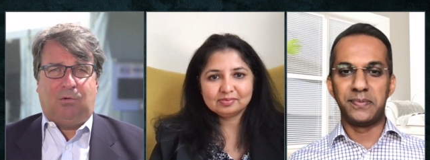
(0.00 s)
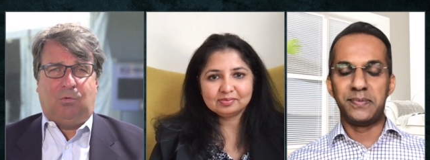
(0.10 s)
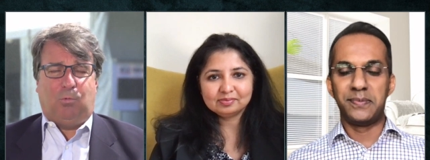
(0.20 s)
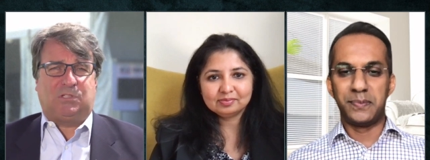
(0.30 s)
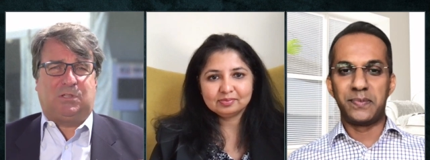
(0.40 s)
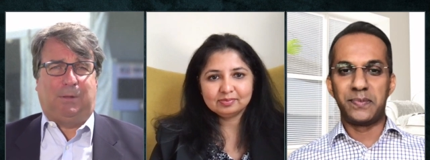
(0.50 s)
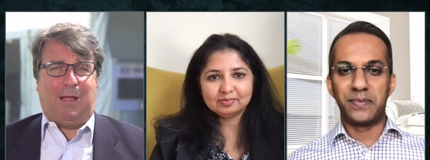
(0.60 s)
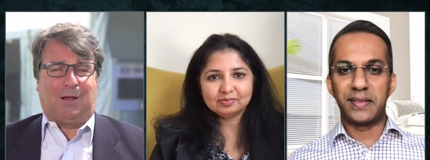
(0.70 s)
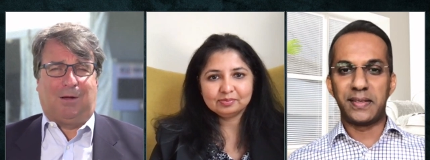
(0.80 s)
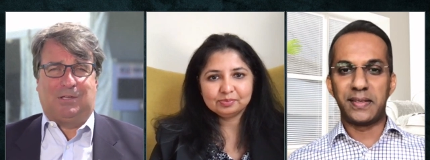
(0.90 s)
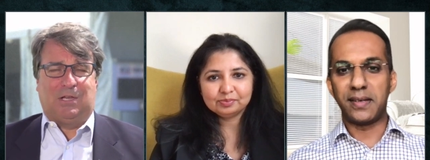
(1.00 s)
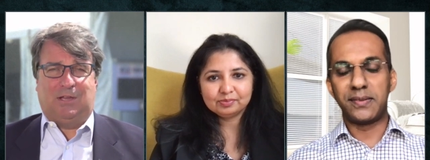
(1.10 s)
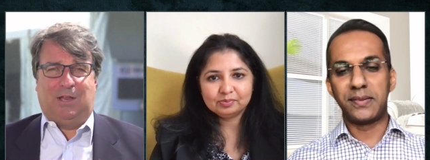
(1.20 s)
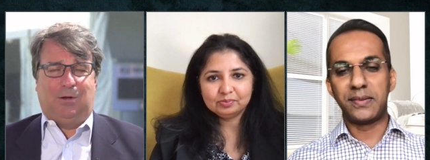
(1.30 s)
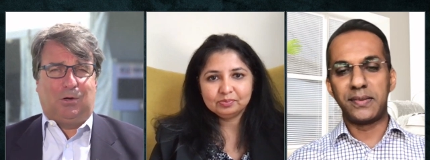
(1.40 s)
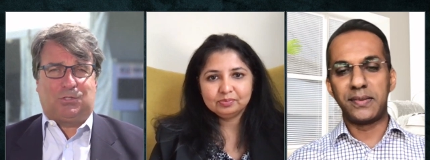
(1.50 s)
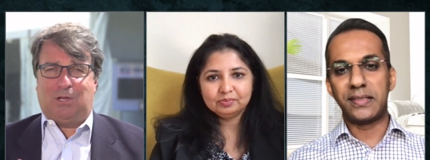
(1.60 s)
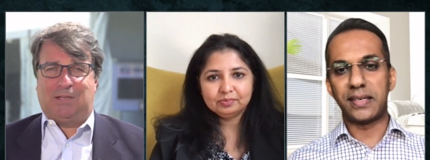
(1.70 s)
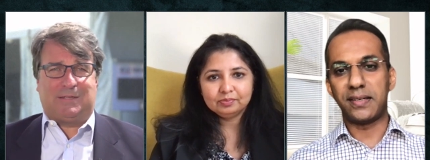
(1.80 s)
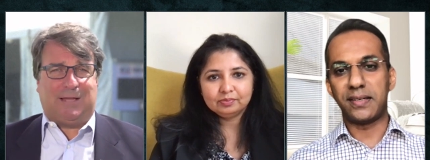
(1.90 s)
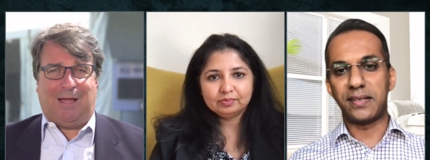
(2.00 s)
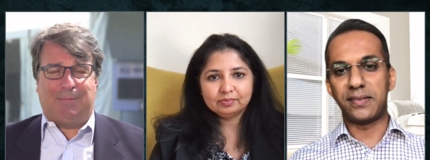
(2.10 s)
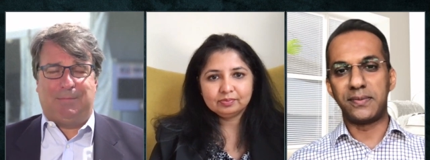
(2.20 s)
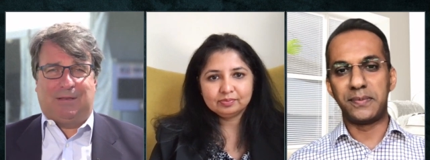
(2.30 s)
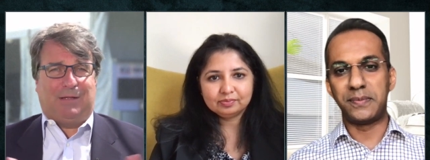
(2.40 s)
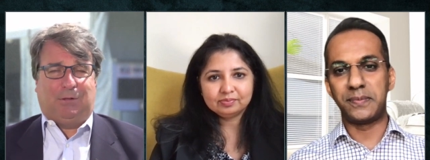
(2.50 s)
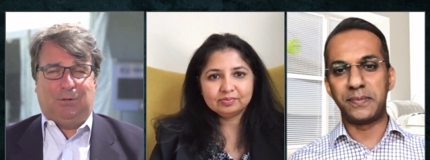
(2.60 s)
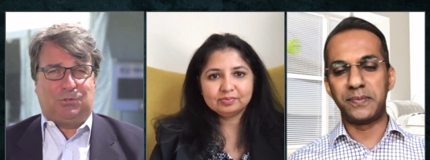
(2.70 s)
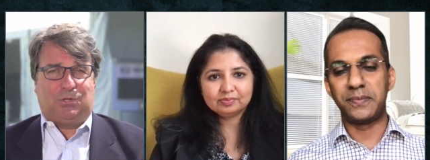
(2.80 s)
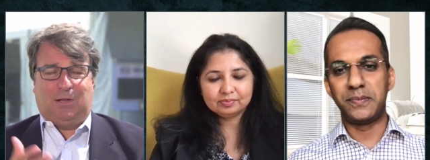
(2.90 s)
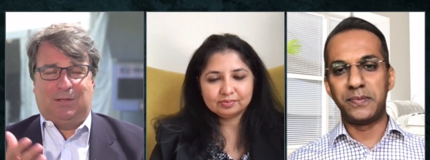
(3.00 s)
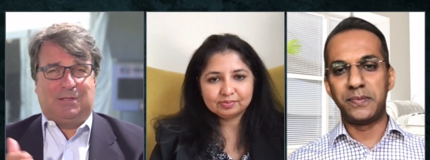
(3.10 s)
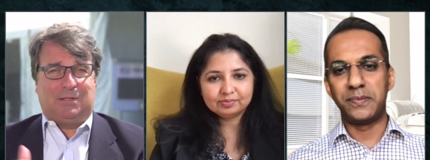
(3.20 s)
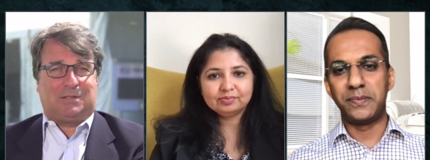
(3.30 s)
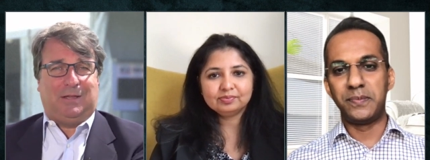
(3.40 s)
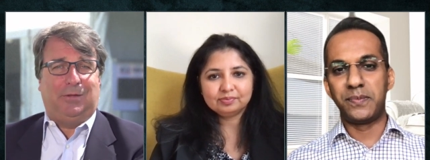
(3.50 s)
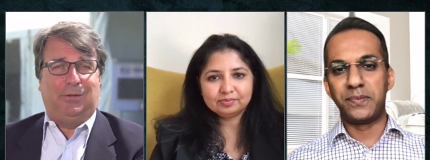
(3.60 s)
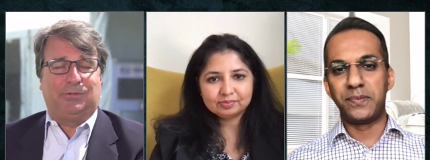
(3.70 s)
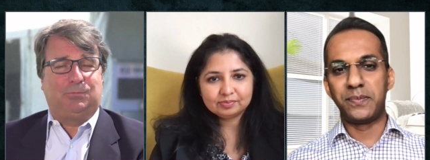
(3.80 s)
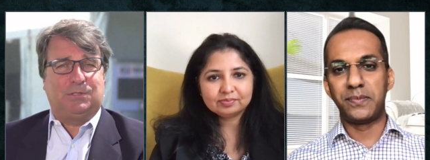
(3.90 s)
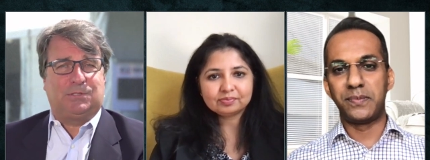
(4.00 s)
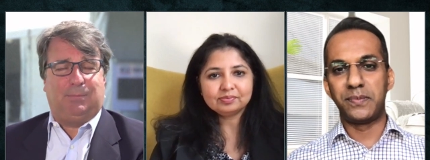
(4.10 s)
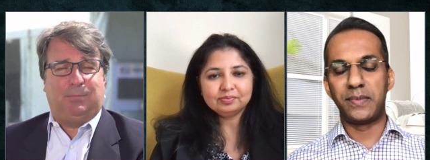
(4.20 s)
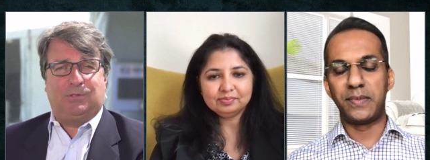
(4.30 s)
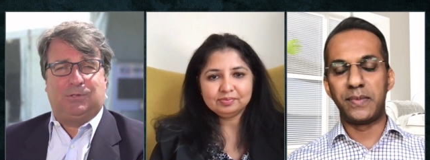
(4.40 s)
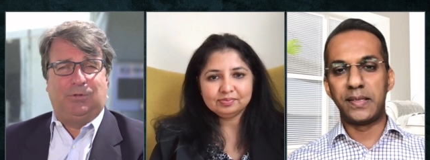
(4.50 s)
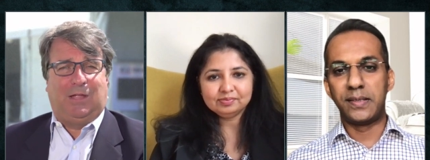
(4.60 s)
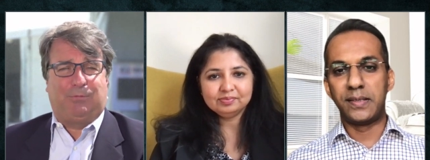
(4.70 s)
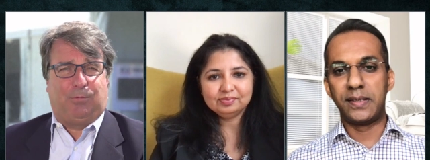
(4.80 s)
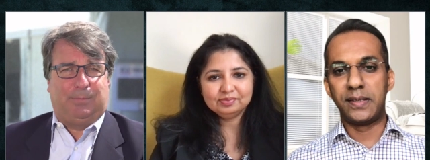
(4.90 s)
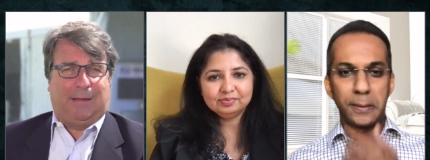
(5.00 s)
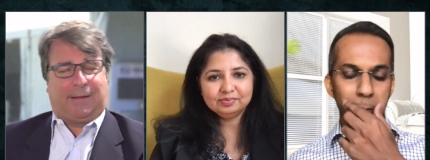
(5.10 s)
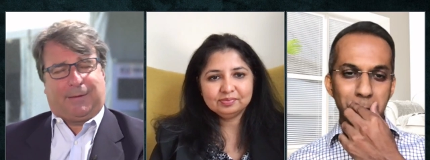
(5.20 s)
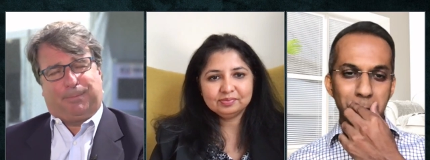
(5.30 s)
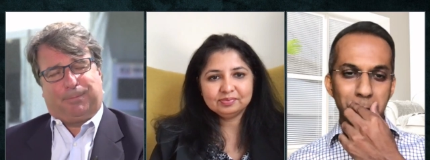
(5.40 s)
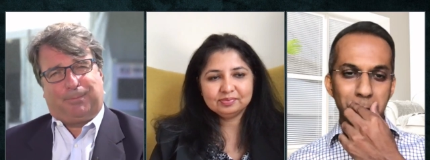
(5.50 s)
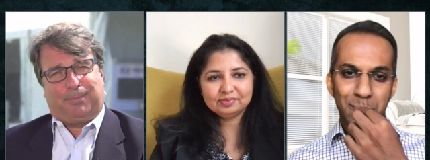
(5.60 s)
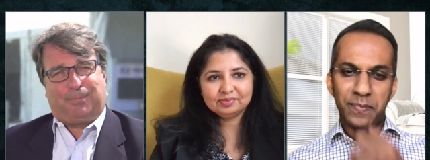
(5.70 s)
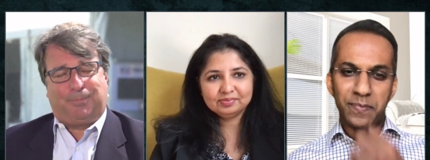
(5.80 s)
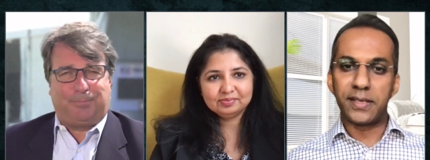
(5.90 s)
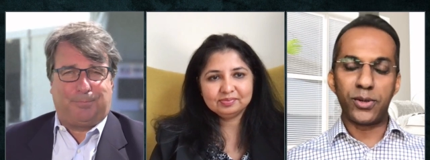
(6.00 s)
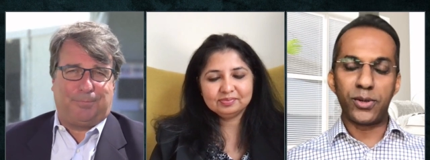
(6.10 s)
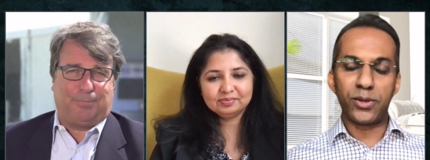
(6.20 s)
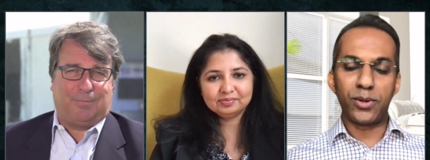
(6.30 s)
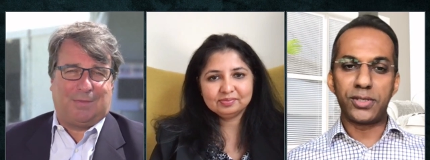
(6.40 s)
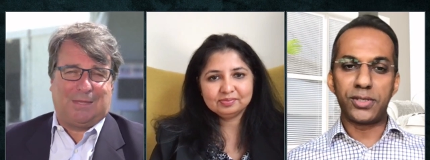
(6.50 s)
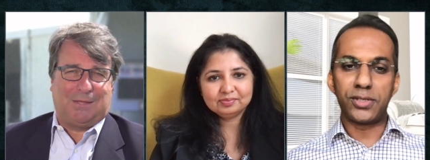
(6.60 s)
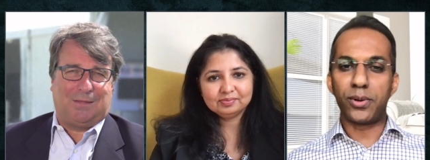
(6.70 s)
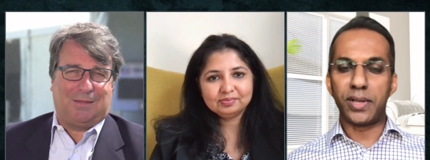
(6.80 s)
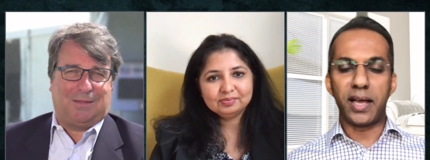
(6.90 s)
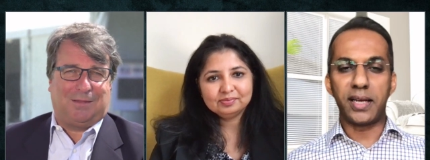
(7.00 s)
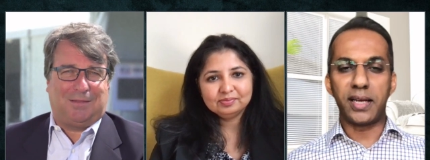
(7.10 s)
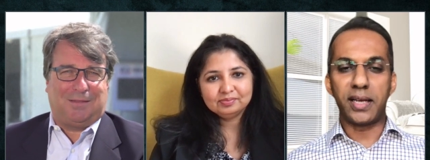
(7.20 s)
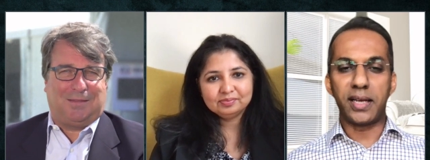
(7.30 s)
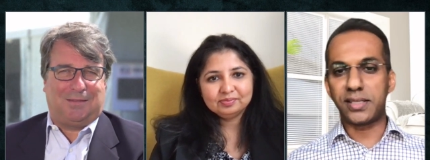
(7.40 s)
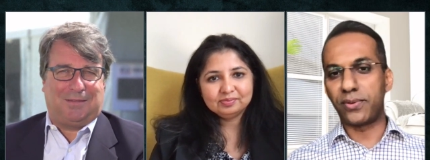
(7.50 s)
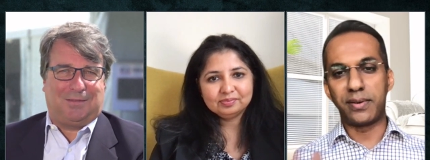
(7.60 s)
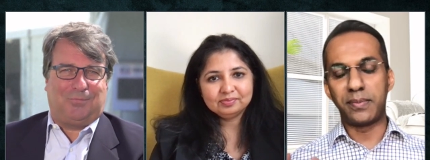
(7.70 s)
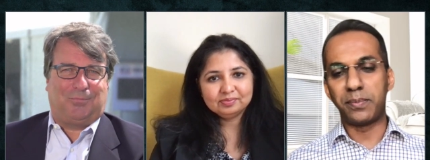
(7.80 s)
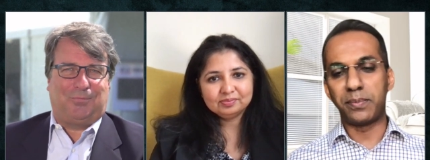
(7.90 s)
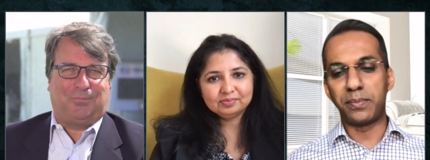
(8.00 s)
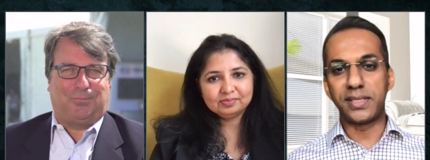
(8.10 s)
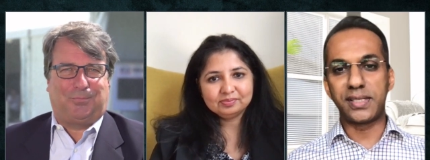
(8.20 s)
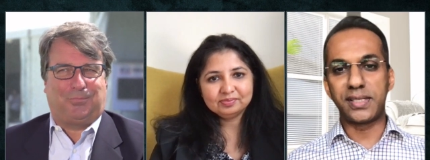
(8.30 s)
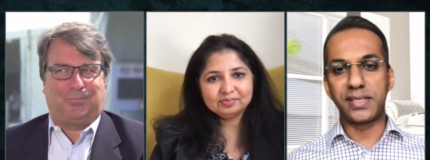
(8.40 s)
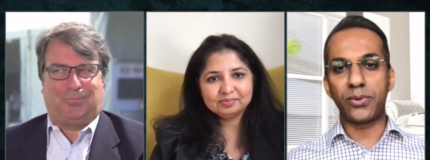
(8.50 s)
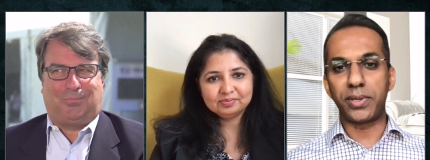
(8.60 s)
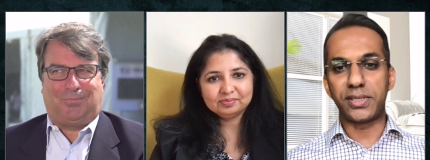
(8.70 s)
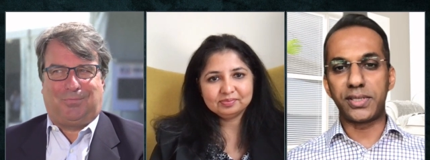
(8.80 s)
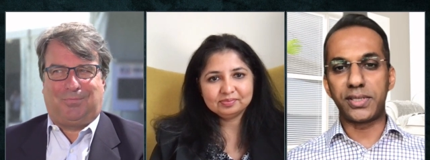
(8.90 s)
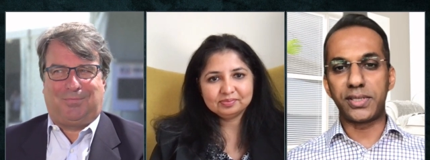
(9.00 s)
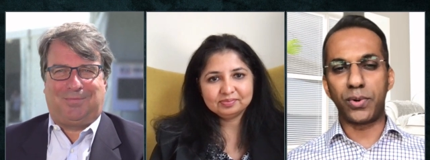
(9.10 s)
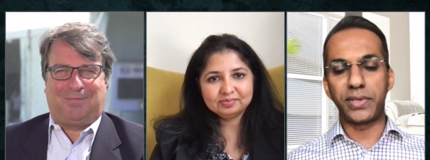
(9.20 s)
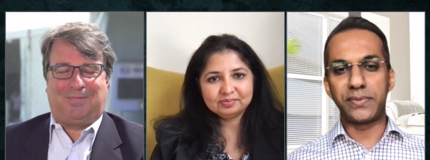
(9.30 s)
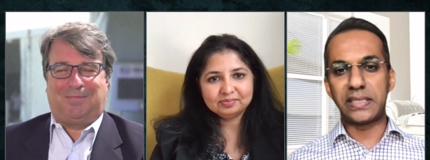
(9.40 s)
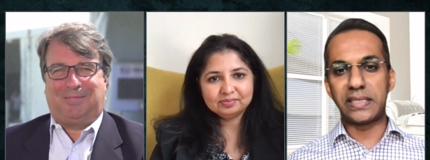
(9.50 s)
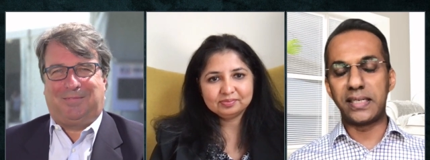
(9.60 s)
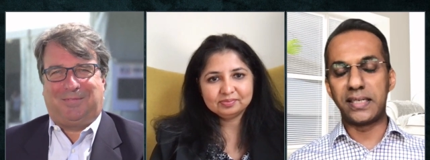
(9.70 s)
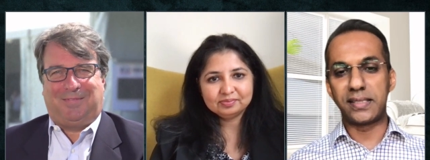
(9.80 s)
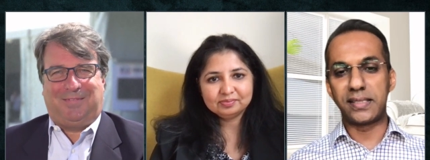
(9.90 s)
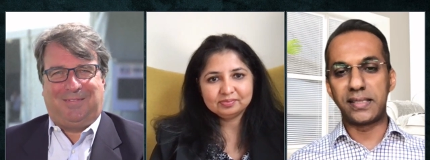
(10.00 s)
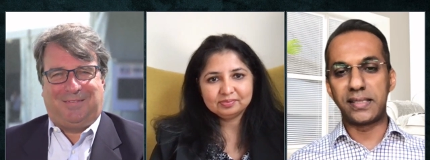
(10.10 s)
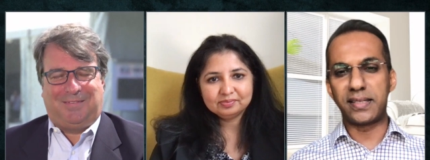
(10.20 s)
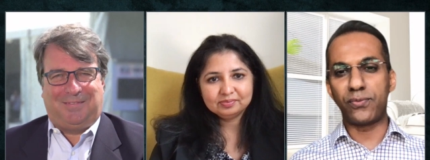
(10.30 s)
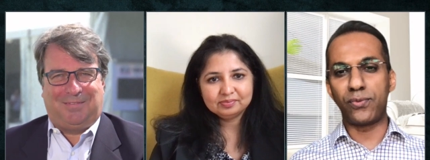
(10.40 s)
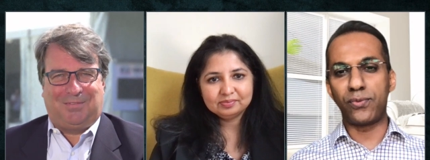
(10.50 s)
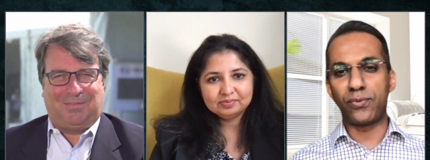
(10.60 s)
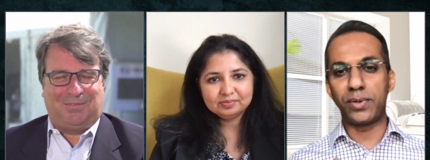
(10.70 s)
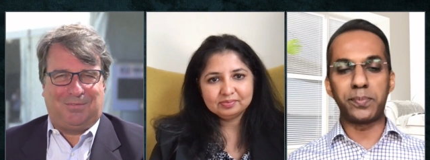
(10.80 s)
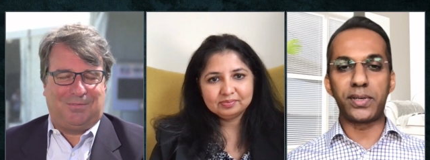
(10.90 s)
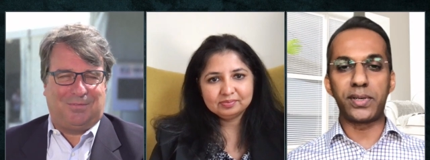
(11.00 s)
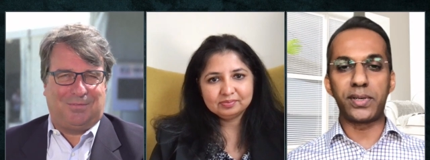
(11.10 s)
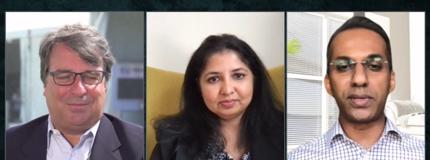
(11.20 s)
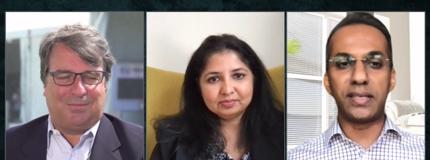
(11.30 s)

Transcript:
Speaker 1: what's the blocker? Is it inertia? Is yeah. it time? Is it evolution? Is it skills? What's the what's holding everyone back?
Speaker 2: Yeah, you know, uh, John, over the last several months, quarters, what we have seen is that there are four typical